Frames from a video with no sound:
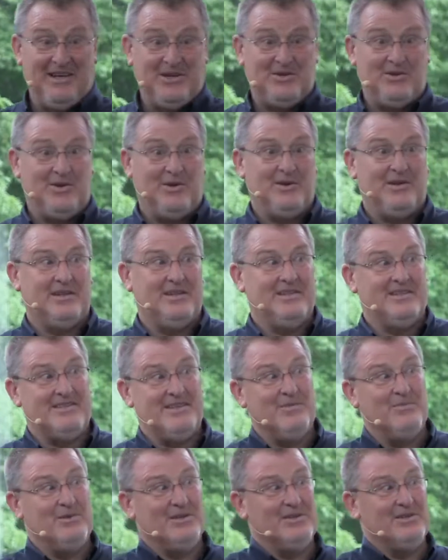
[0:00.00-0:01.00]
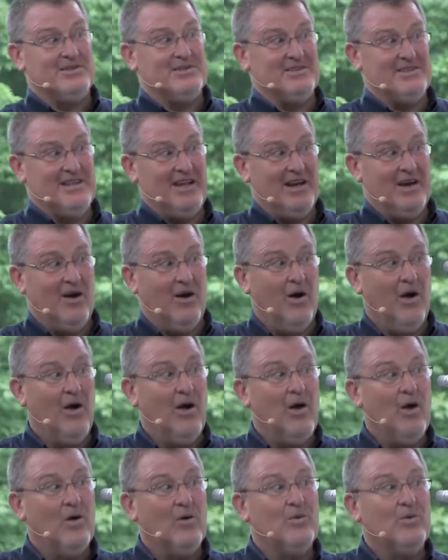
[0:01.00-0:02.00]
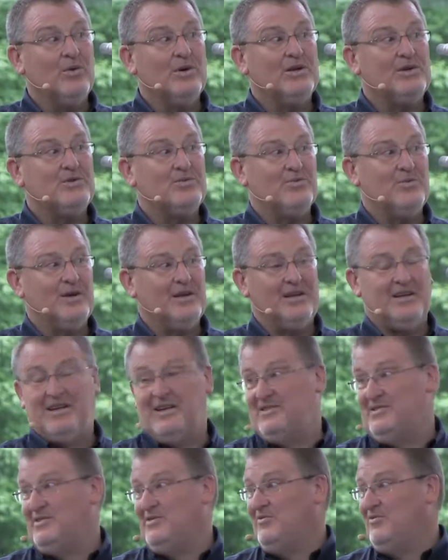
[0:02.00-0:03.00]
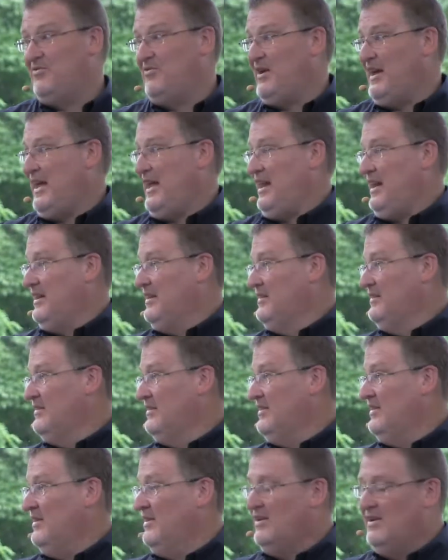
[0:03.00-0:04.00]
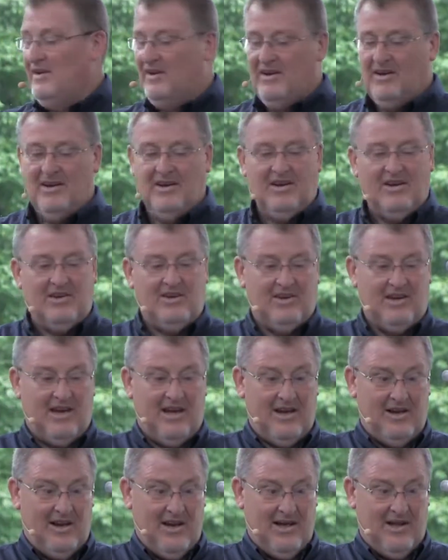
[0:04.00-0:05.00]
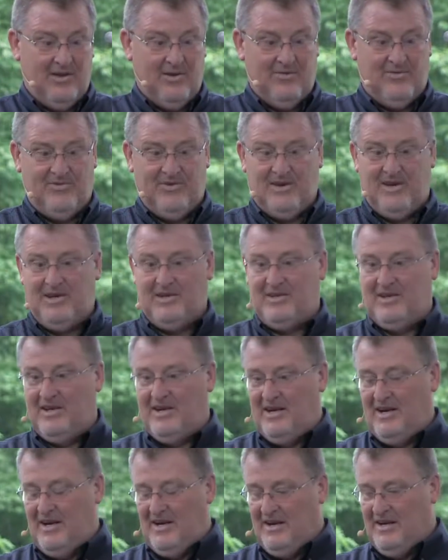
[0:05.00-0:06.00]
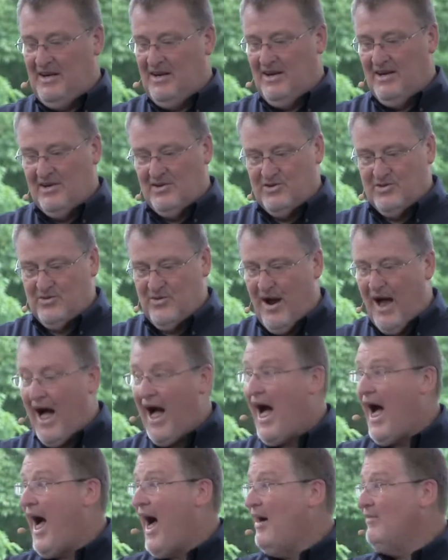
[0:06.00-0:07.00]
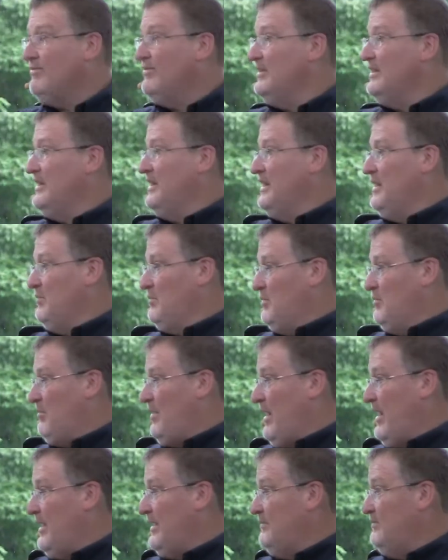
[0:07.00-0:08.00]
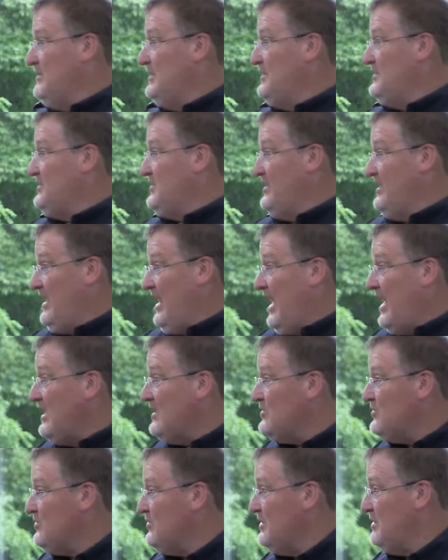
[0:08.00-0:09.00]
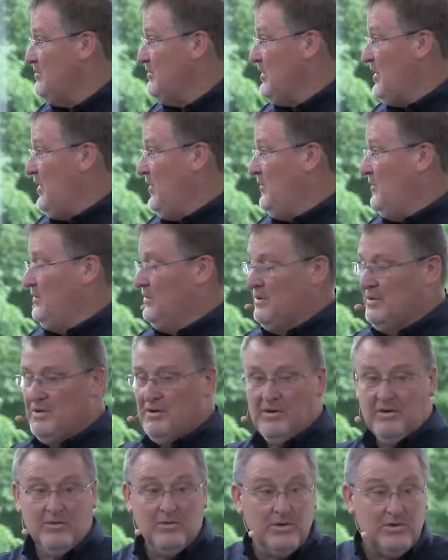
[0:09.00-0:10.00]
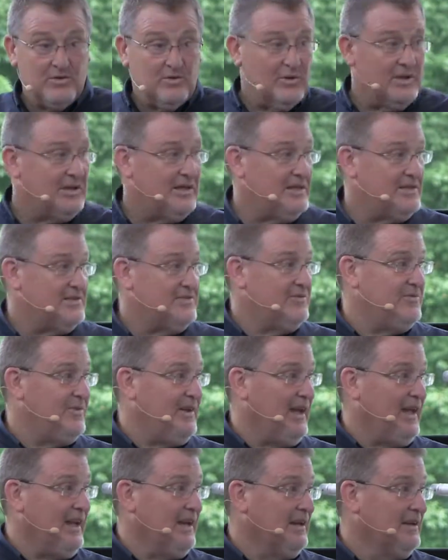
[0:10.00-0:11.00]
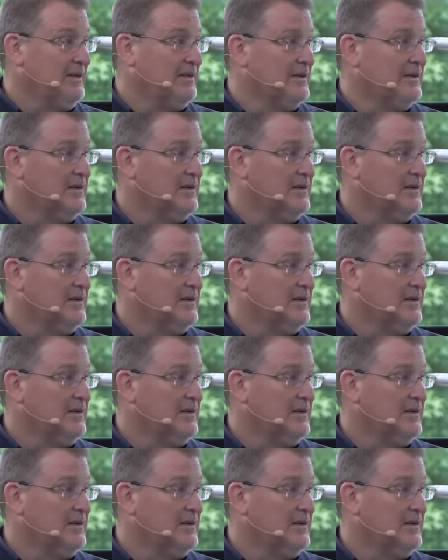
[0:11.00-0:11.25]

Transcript: and they show you these images, and they go, which one doesn't fit? And you got an elephant, and a giraffe, and a hippopotamus, and an ice cream cone. Which one doesn't fit?